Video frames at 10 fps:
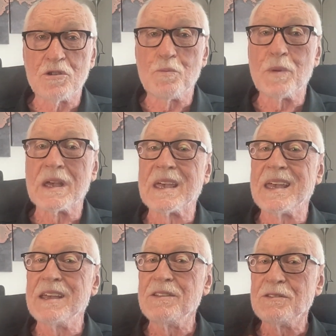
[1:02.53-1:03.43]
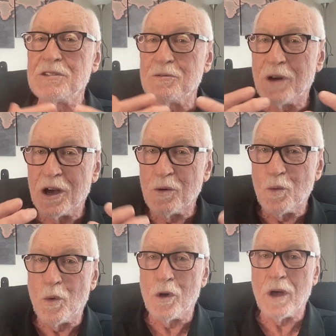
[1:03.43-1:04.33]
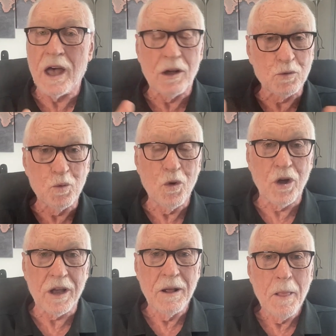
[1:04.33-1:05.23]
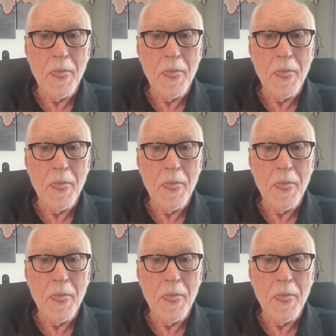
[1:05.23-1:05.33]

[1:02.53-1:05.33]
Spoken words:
to begin to outwork